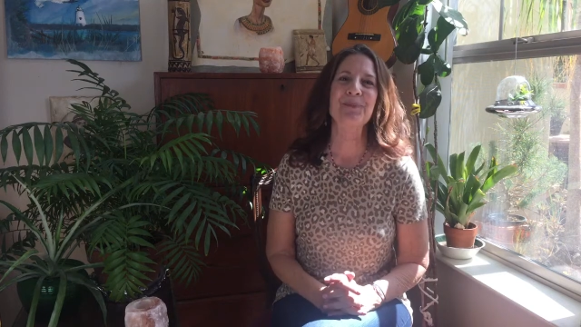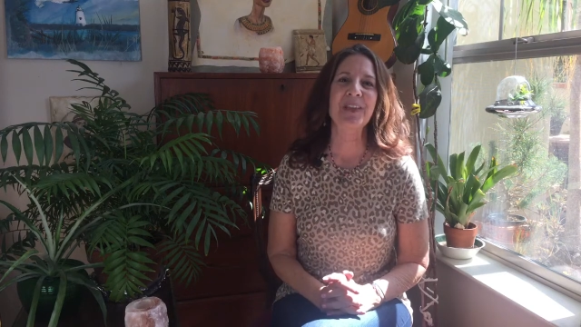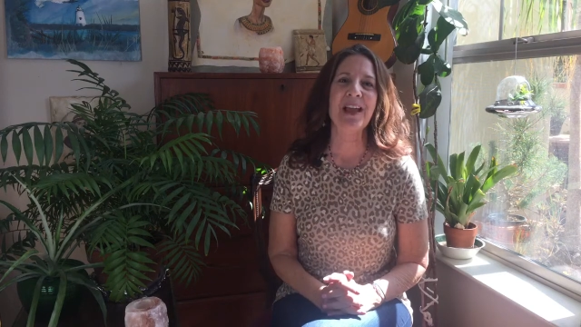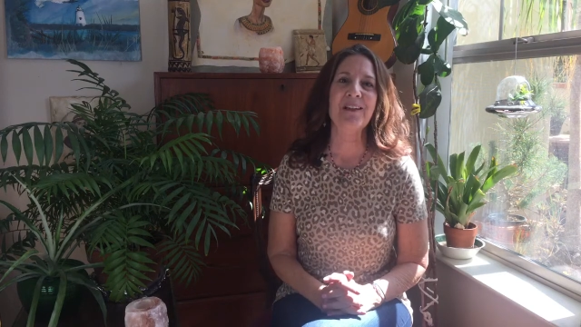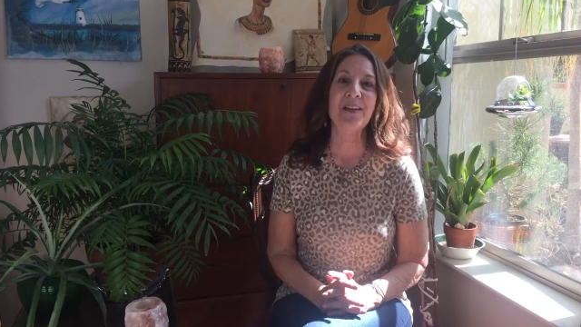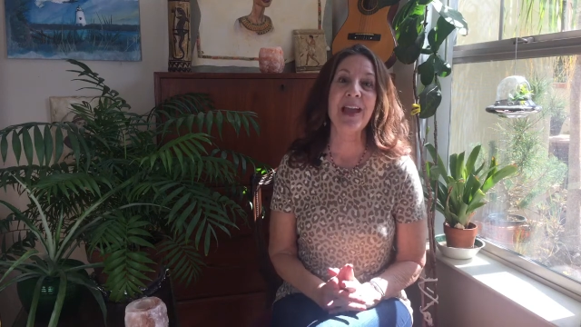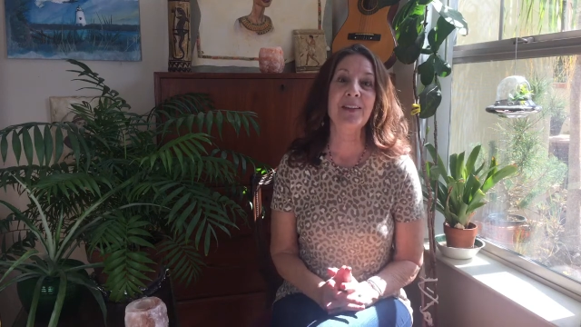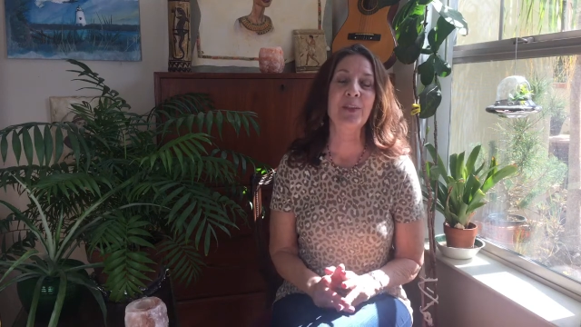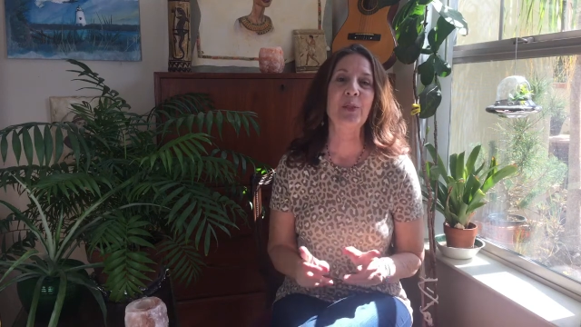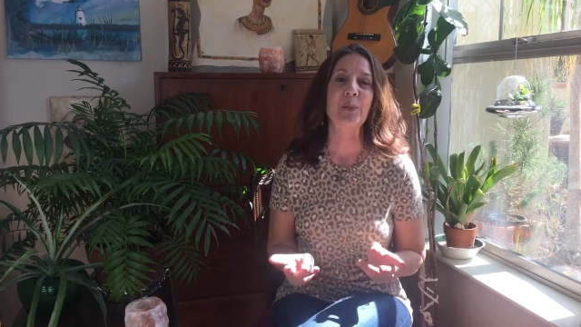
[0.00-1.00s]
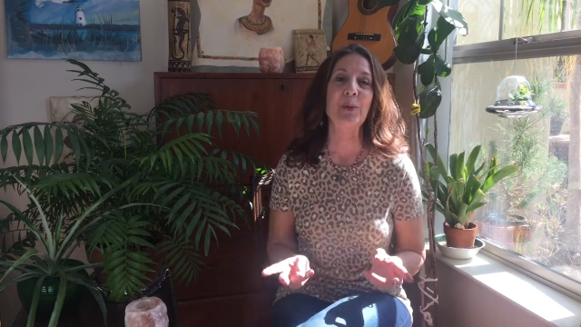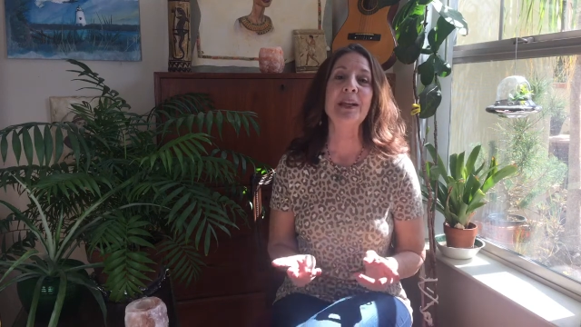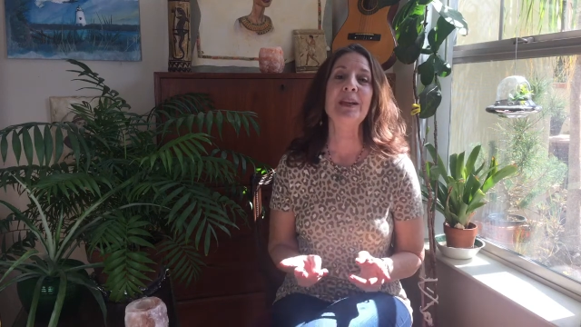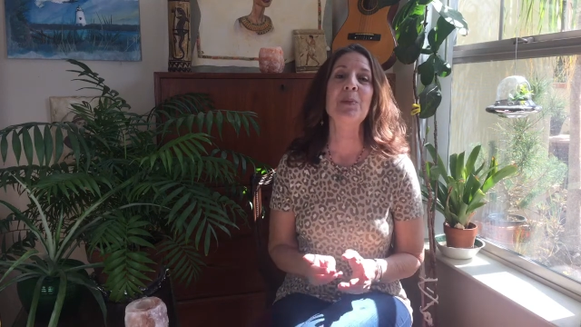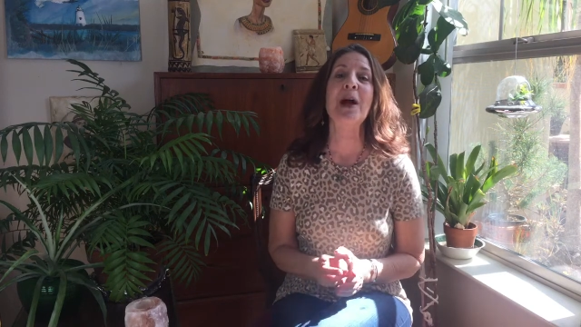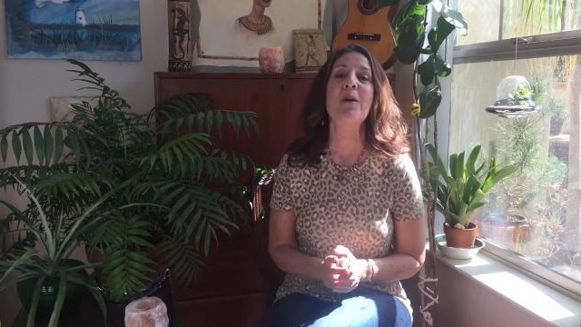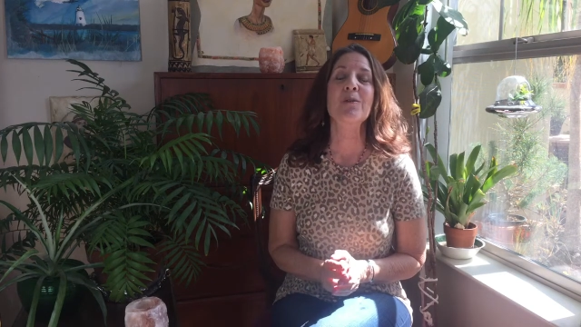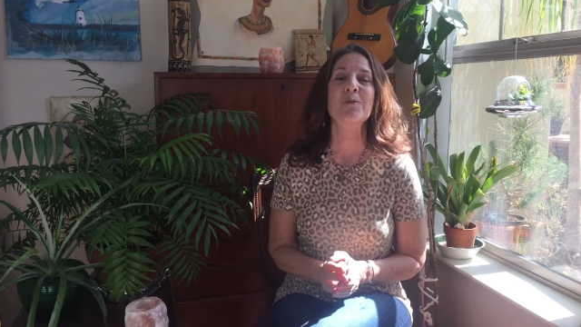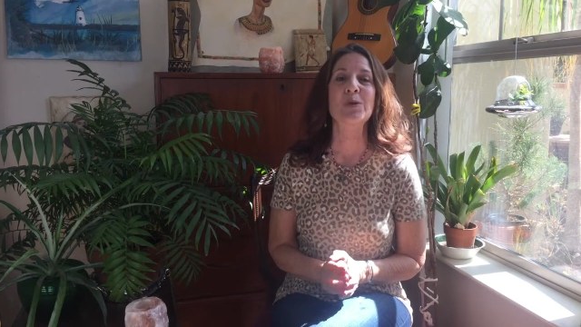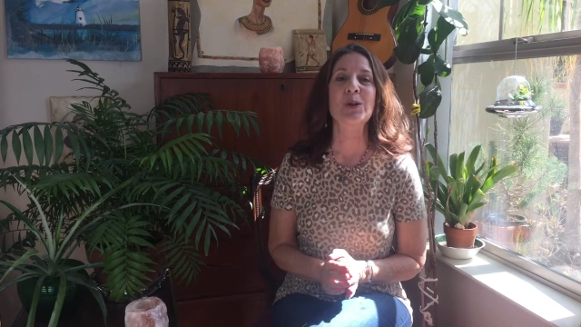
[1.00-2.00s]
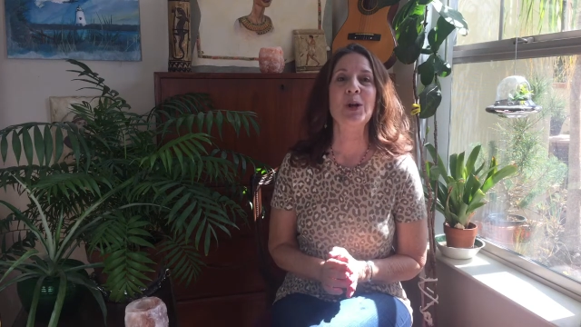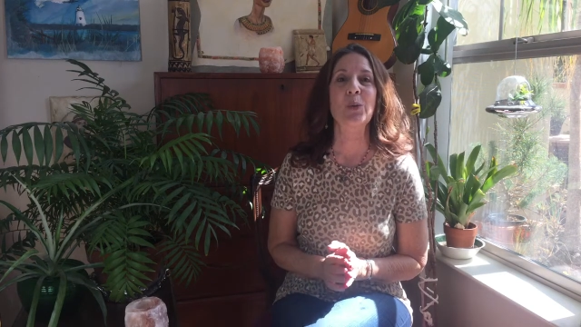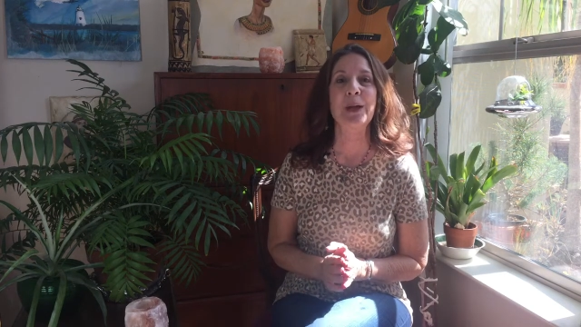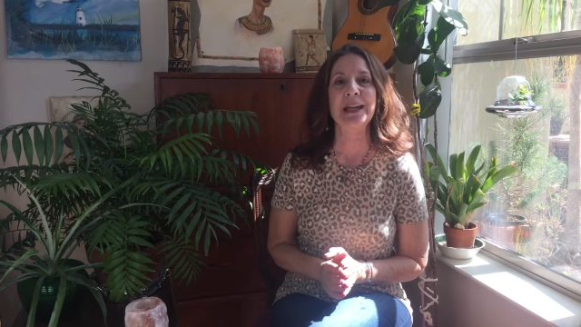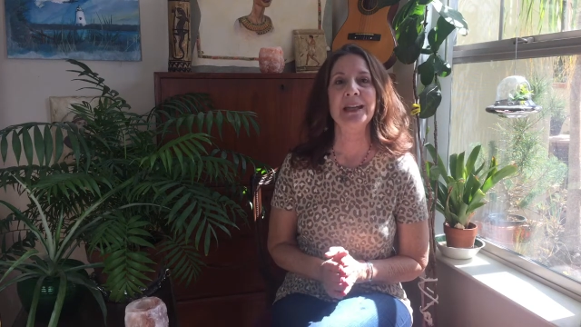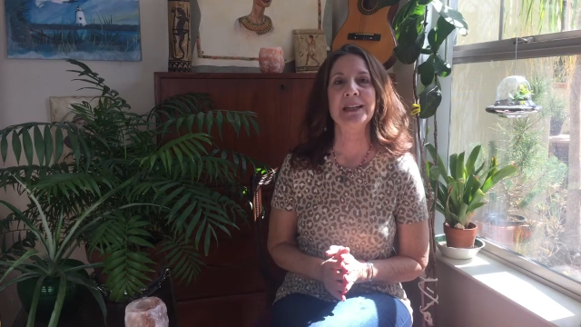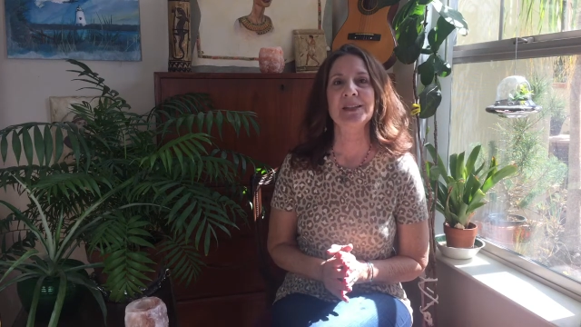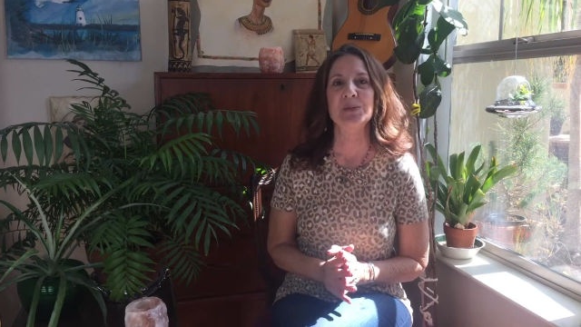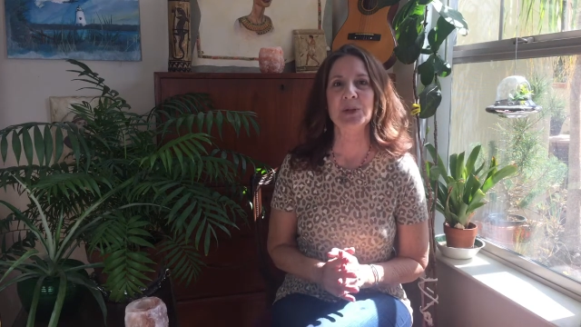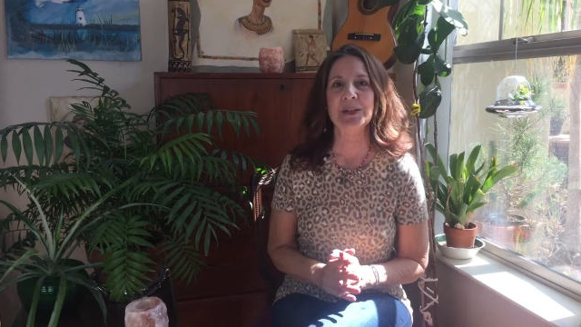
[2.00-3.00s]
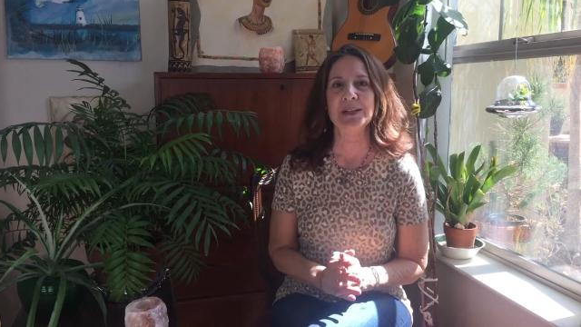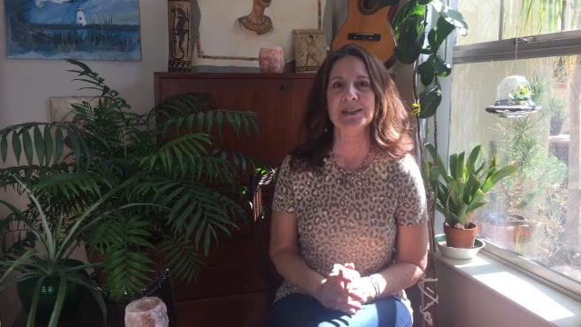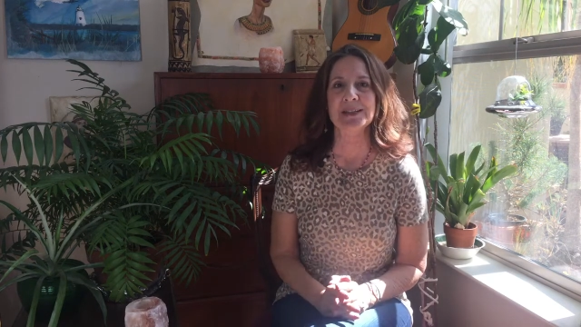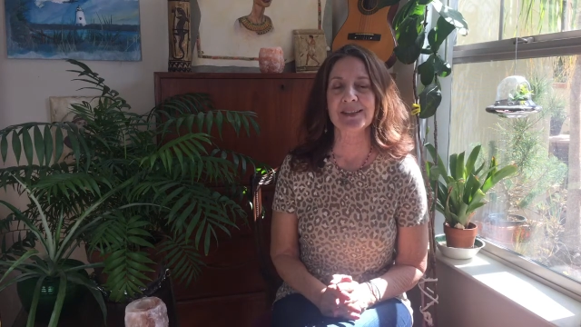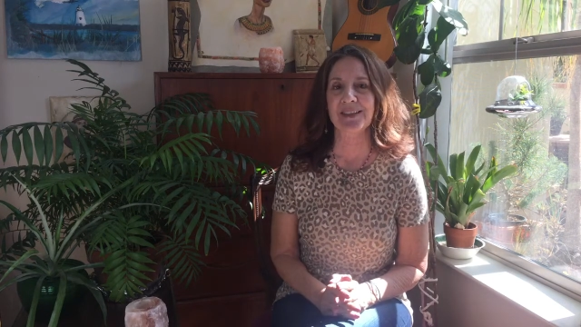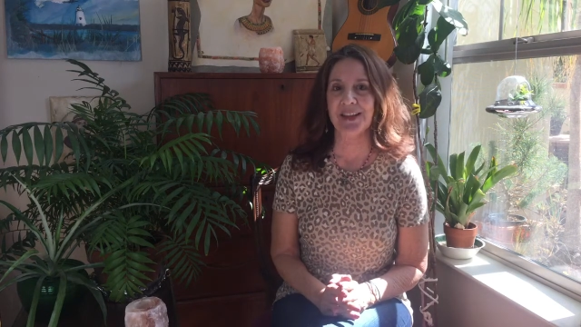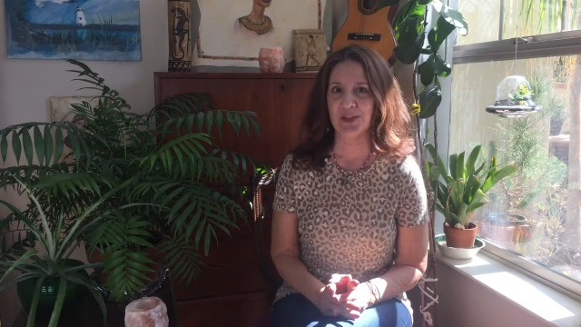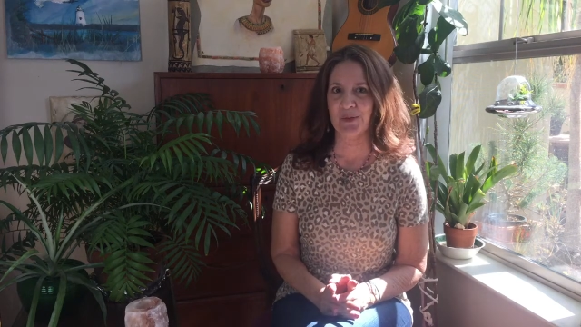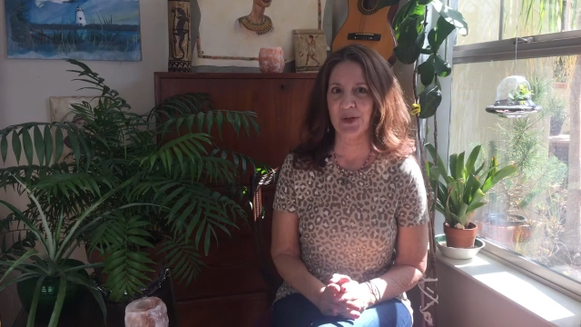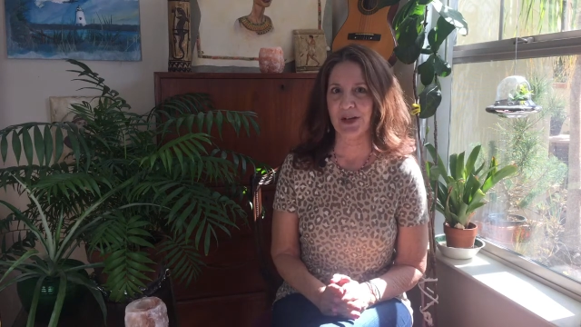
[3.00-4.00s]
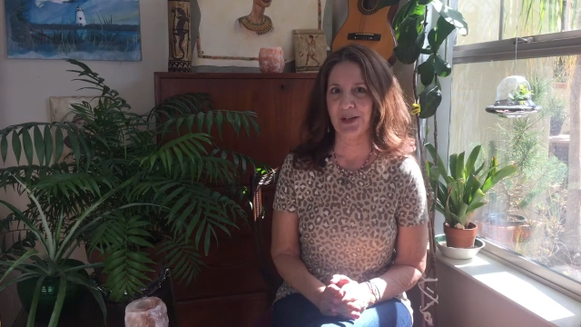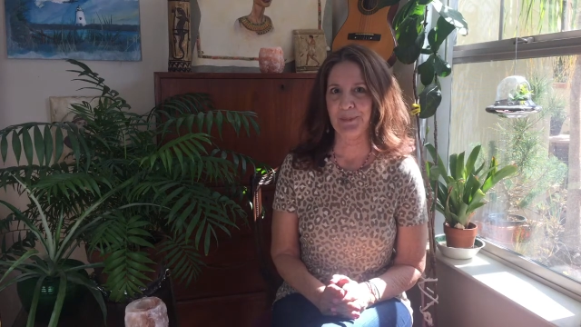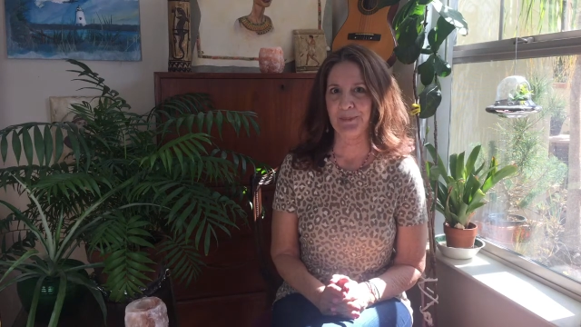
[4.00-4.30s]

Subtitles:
I've had 3 powerful awakening experiences thus far.